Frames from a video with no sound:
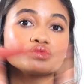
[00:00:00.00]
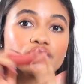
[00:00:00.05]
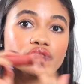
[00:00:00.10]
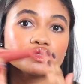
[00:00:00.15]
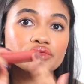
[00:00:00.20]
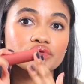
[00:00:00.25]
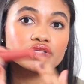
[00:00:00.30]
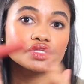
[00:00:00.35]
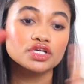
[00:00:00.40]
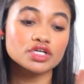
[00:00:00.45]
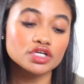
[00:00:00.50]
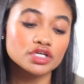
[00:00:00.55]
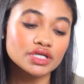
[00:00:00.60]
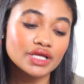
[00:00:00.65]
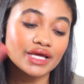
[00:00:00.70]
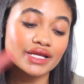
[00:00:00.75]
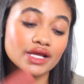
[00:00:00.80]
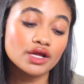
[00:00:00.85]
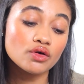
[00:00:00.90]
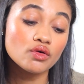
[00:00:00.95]
Really, really good.
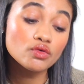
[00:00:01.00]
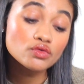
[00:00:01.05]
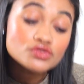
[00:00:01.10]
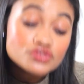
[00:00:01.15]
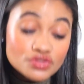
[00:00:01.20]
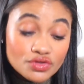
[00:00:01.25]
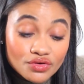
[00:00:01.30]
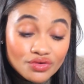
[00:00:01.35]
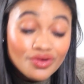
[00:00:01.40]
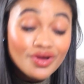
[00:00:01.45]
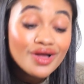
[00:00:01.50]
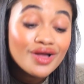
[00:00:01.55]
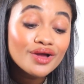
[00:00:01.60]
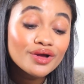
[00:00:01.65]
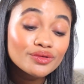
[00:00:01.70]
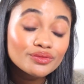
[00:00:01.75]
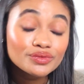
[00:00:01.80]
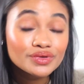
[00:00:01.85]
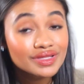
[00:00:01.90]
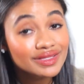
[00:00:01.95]
And I also
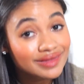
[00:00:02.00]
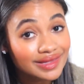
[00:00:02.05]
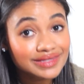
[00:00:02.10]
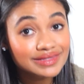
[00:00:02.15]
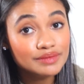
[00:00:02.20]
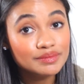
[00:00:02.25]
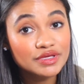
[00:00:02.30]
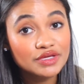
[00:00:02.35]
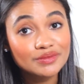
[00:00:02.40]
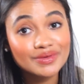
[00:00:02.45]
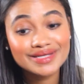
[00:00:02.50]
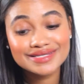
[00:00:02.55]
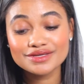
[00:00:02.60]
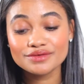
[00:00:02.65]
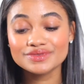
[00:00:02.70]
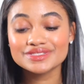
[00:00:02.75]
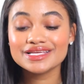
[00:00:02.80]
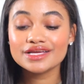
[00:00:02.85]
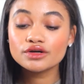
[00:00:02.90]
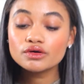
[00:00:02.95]
really like the PYT
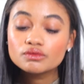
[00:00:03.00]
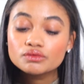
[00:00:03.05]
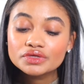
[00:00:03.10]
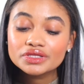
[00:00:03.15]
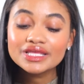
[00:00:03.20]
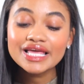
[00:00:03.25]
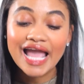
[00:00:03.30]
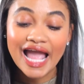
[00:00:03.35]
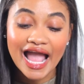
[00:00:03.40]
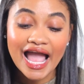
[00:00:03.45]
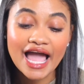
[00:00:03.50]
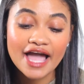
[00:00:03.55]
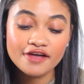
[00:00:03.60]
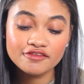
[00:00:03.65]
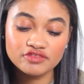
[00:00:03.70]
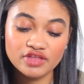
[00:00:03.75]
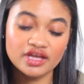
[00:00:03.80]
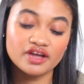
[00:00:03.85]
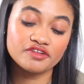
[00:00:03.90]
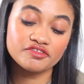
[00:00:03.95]
ones. I don't really
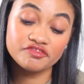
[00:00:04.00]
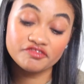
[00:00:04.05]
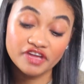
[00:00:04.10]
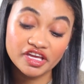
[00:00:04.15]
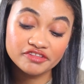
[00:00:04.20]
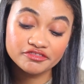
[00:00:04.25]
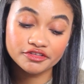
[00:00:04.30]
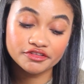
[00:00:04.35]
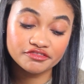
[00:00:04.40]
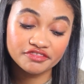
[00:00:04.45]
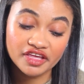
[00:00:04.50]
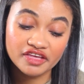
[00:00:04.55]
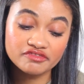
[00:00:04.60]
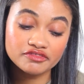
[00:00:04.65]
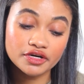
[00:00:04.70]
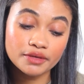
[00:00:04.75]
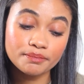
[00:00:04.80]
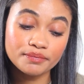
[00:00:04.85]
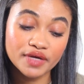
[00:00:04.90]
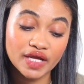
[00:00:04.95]
have like a favorite
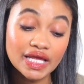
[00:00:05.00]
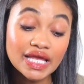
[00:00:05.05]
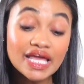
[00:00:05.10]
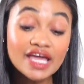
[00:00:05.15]
favorite, but